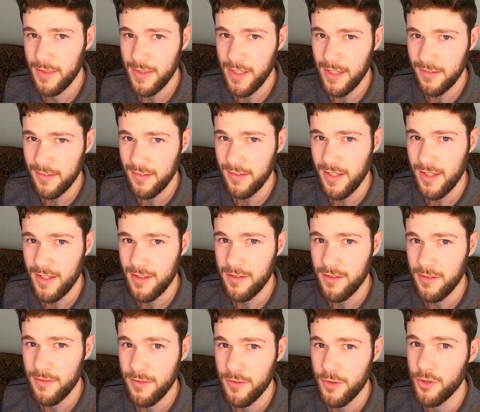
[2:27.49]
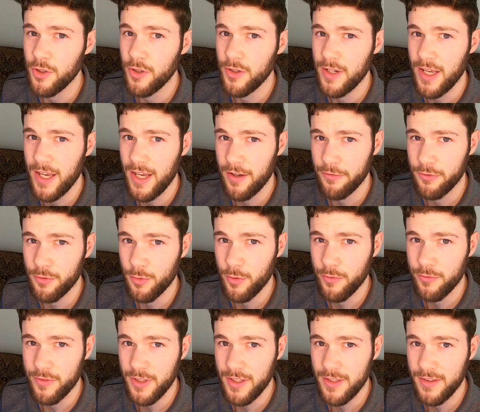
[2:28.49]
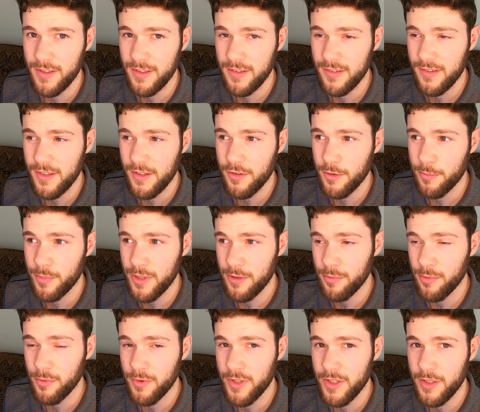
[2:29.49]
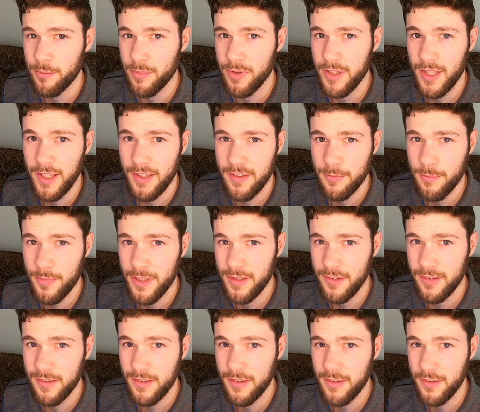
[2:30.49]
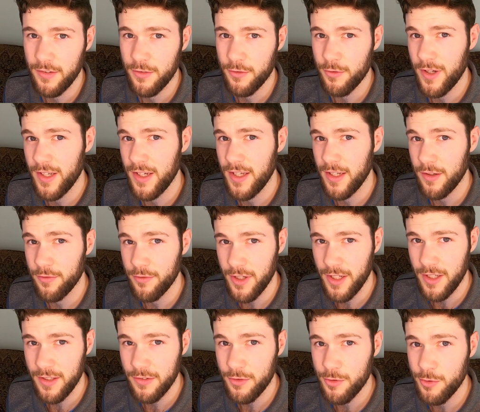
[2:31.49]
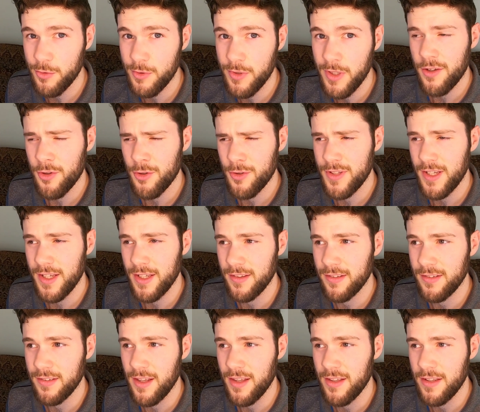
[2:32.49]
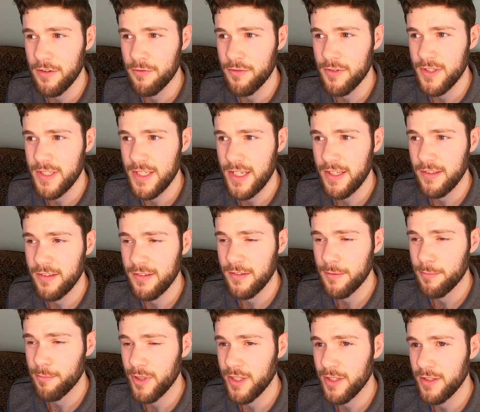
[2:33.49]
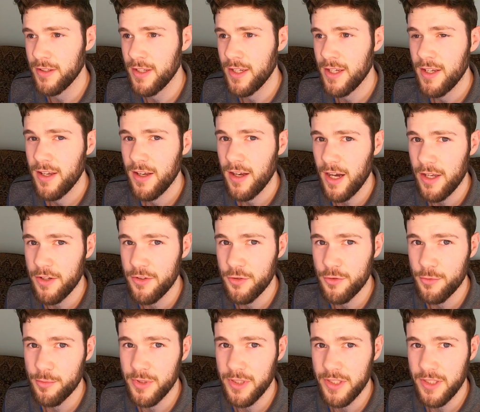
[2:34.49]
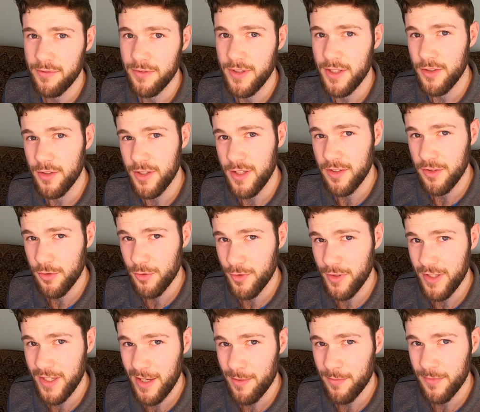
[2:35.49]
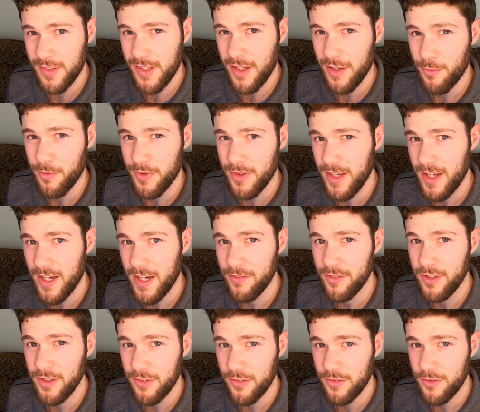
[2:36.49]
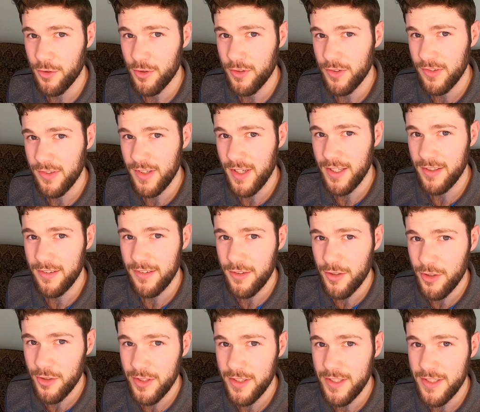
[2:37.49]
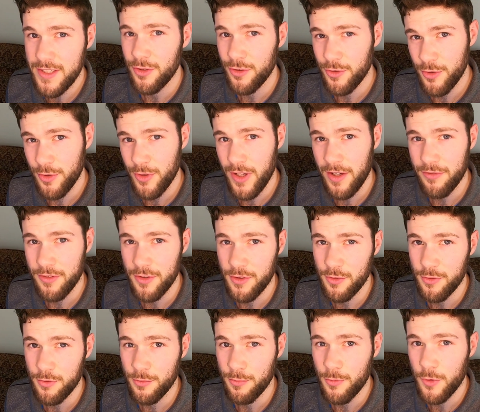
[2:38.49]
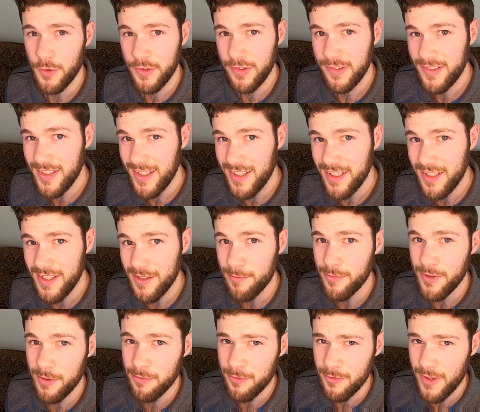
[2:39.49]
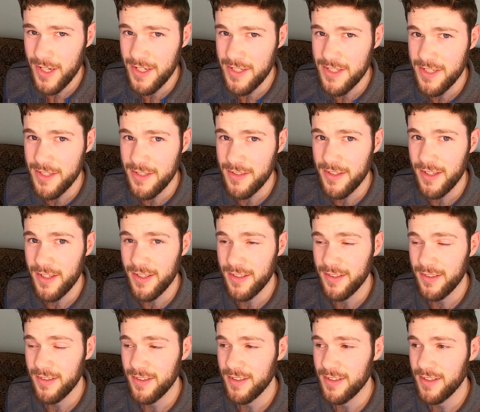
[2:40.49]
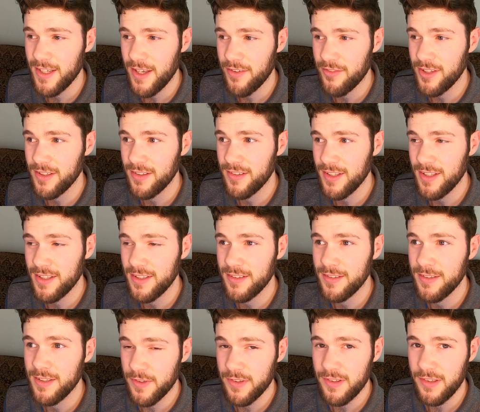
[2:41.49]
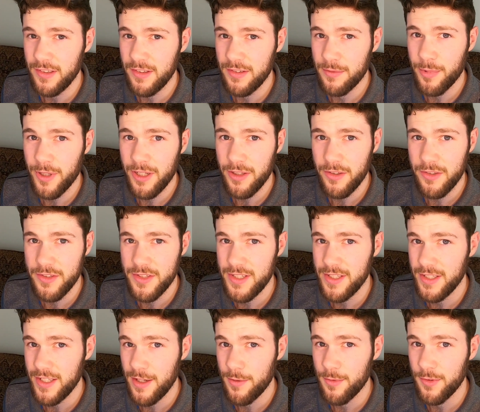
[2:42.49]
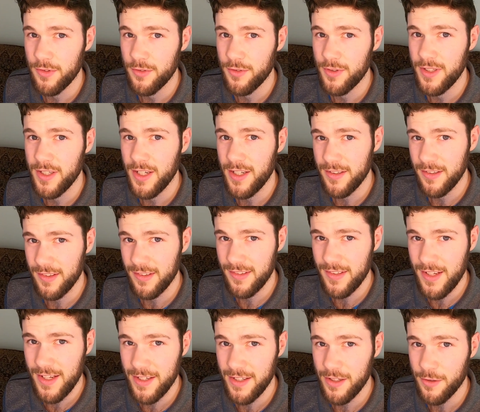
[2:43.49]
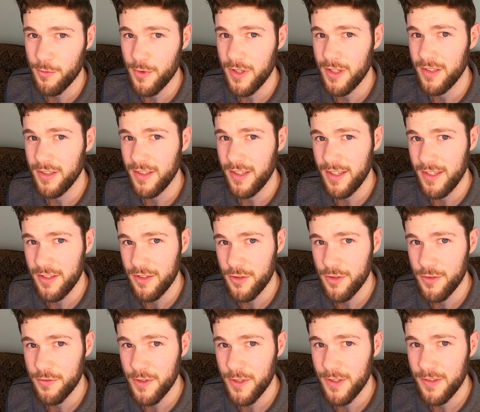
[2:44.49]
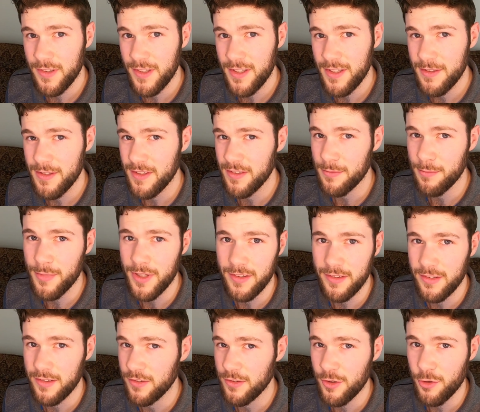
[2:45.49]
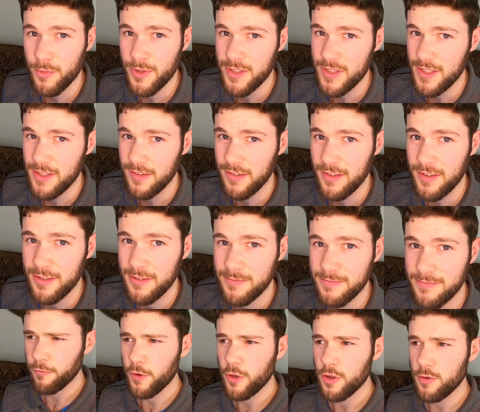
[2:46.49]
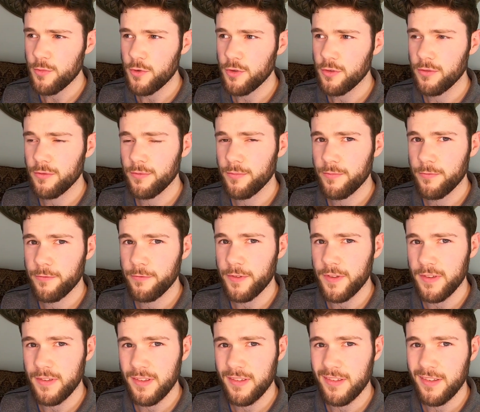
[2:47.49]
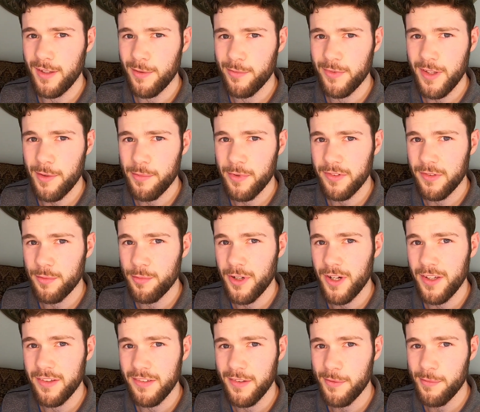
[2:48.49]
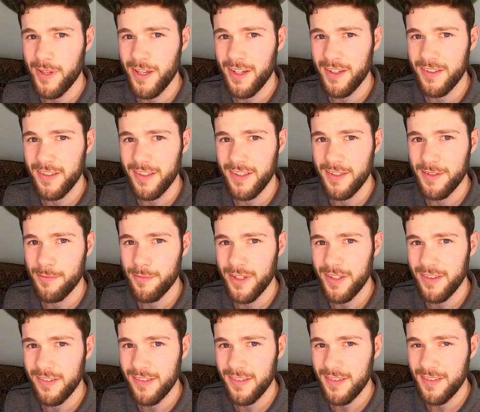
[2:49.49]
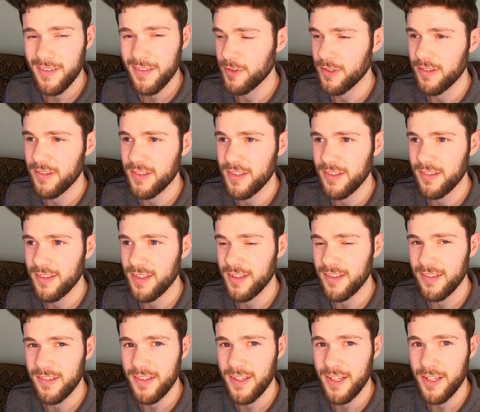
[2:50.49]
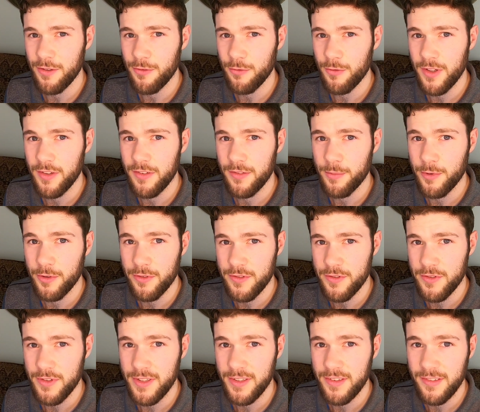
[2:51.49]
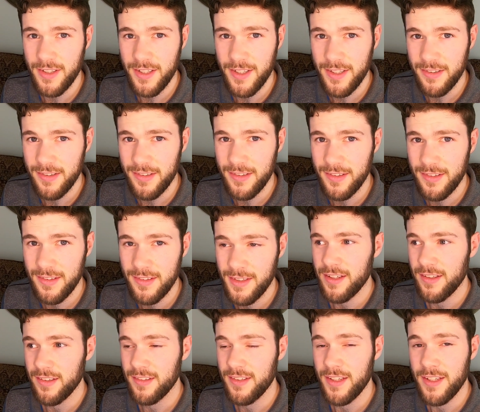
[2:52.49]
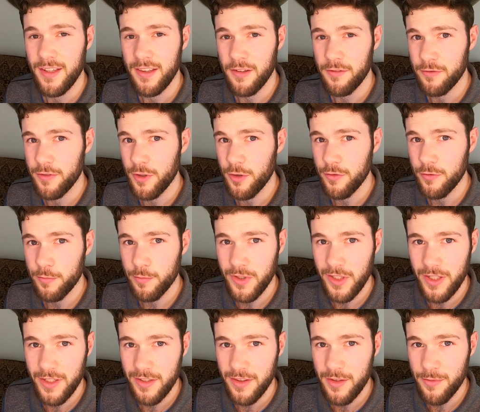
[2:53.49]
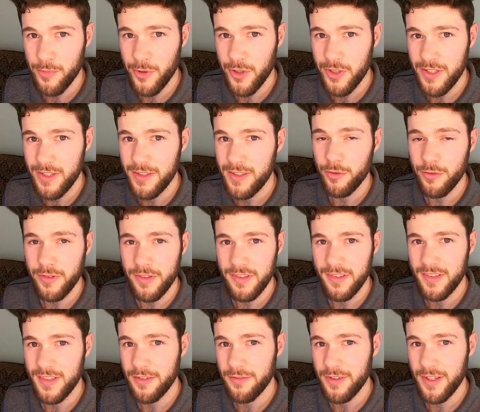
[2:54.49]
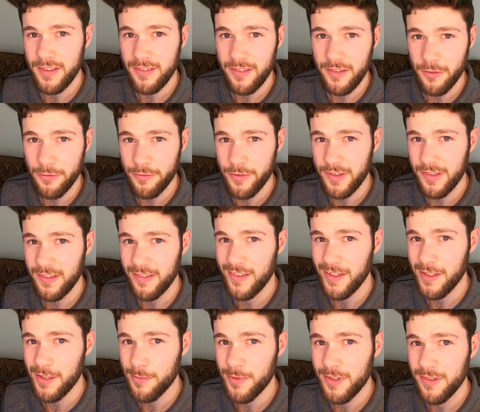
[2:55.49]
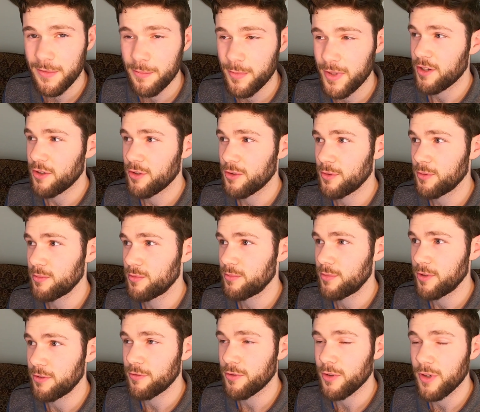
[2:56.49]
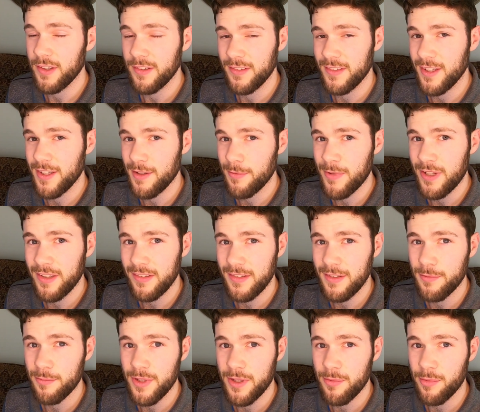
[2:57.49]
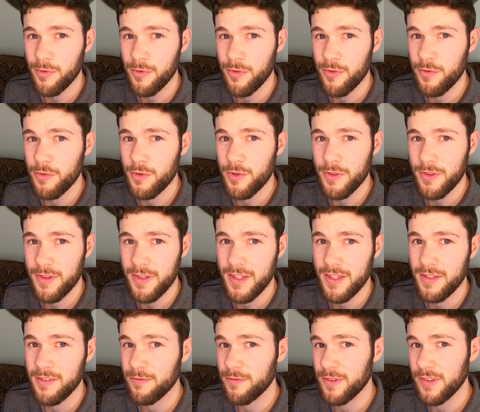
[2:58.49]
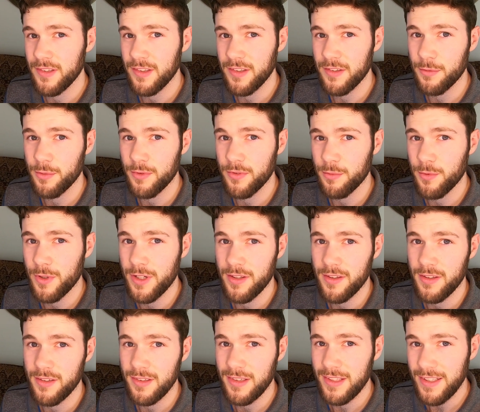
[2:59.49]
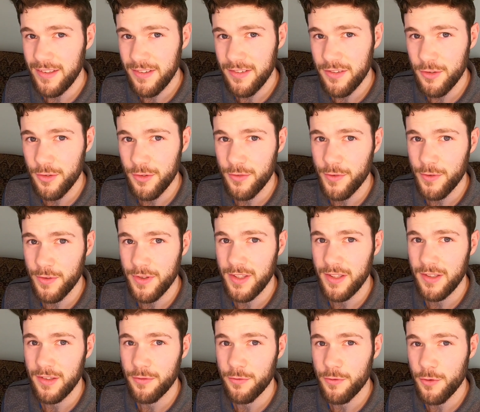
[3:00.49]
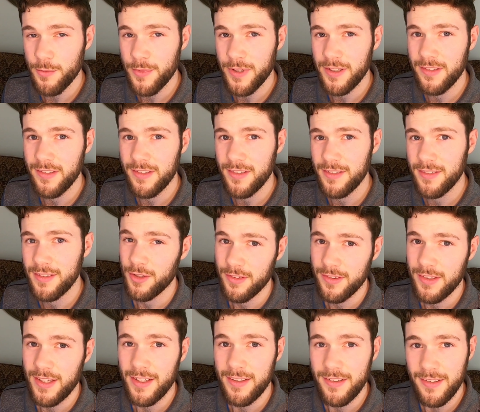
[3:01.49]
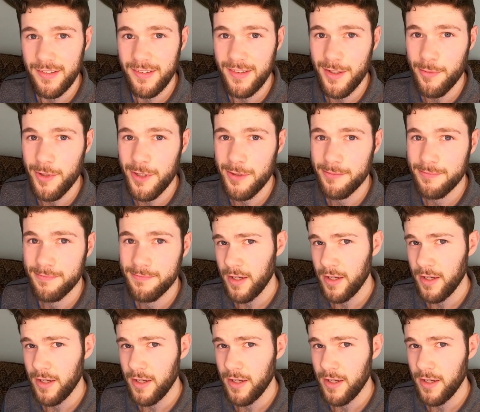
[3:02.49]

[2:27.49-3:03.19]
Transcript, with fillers: That said, you don't have to have done this. There are people that apply to medicine straight out of high school. They do take a slightly different test, but I do believe that you can do the GAMSAT without having a strong science knowledge. You do have to do more study and preparation, and having done physics, biology, and chemistry and understanding it well in university just makes it so much easier. Furthermore, physics comes up a surprising amount in medicine. For instance, understanding respiratory sciences, understanding the flow of blood in the body, all this stuff has little physics elements. I know before I started medicine, people thought that physics was one of the least useful things for medicine. Turns out it does come up.